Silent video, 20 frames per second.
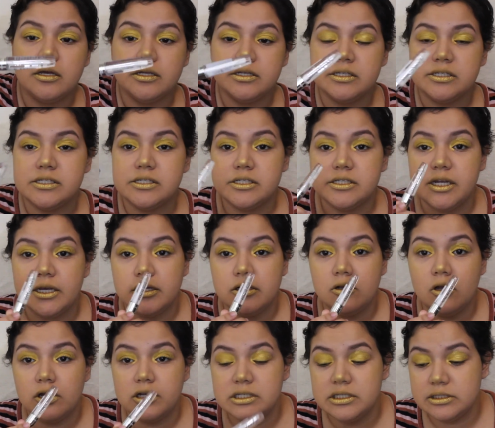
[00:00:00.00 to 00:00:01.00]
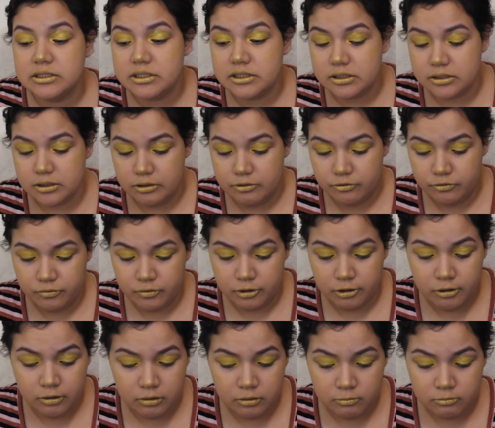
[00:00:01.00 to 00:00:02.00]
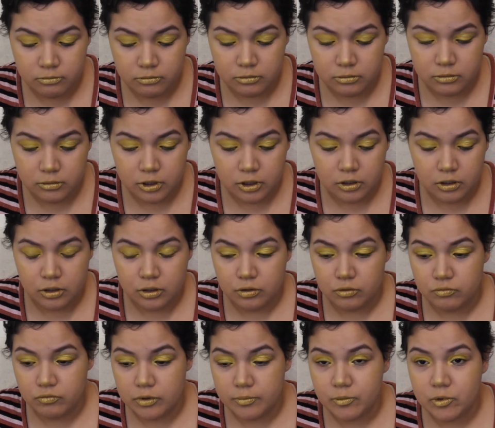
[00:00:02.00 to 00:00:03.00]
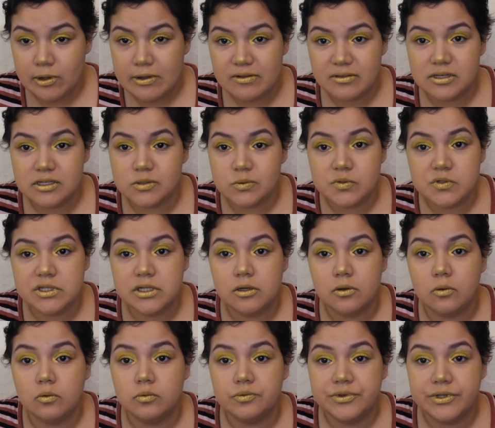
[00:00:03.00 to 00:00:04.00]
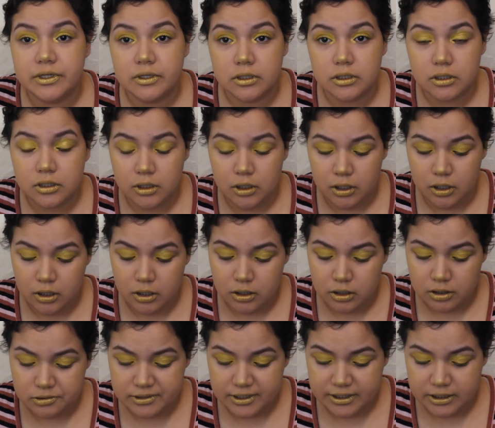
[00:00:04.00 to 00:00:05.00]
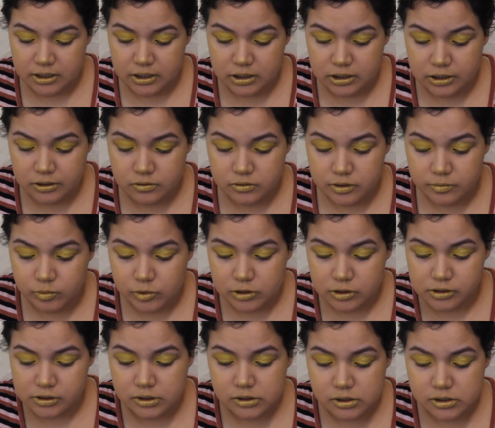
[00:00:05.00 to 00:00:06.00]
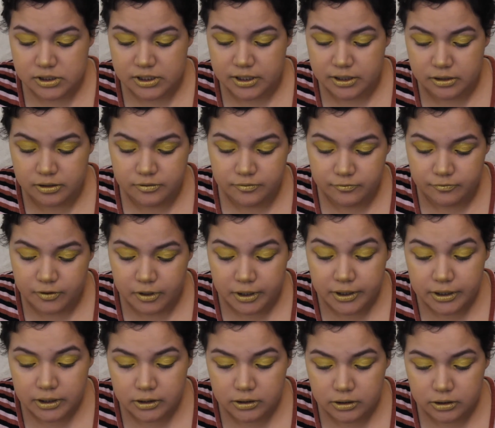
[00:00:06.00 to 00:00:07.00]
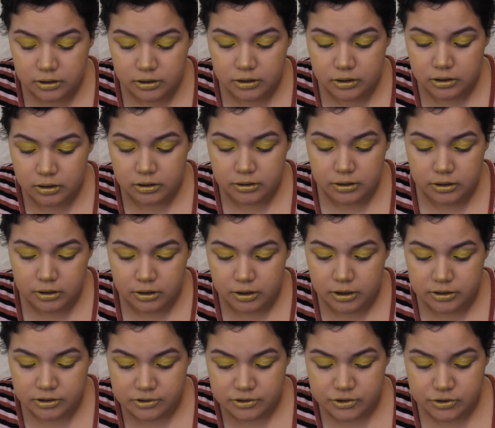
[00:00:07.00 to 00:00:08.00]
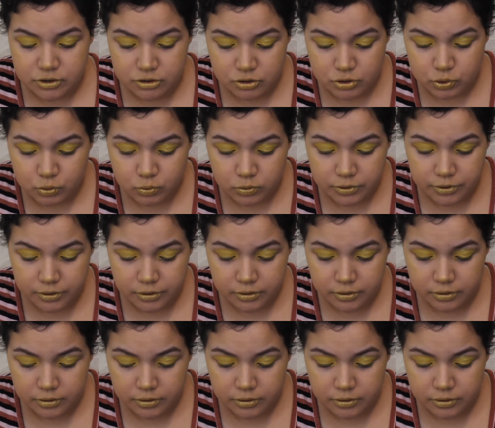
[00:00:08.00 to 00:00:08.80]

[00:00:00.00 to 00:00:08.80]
Stay Glossy from Rimmel. This was the only like clear lip gloss I could find at the store.